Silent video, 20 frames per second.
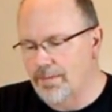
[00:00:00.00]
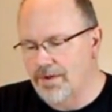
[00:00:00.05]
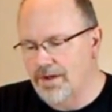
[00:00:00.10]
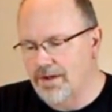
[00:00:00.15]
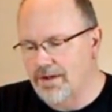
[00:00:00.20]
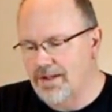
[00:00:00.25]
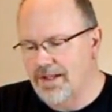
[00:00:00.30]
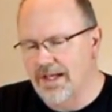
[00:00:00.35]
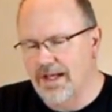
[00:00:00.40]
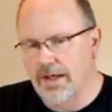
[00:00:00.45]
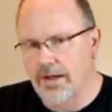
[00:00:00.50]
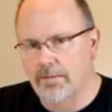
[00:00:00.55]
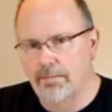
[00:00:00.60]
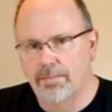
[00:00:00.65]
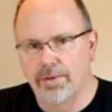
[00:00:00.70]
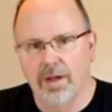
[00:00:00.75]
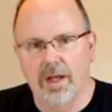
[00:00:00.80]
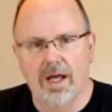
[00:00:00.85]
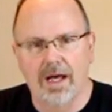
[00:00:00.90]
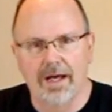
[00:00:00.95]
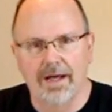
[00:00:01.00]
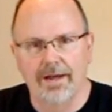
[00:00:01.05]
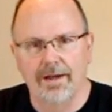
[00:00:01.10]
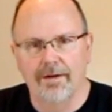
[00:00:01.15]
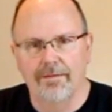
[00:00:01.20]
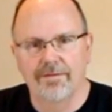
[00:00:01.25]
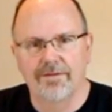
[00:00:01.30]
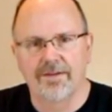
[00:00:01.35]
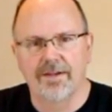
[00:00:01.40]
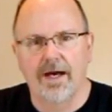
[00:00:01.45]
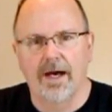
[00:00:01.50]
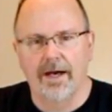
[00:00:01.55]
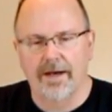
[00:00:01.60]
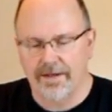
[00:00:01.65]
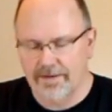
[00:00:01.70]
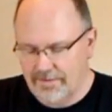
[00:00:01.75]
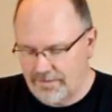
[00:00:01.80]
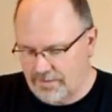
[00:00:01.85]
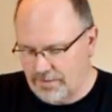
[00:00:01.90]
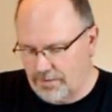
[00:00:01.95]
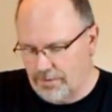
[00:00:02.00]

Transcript: to 10 ply of socks.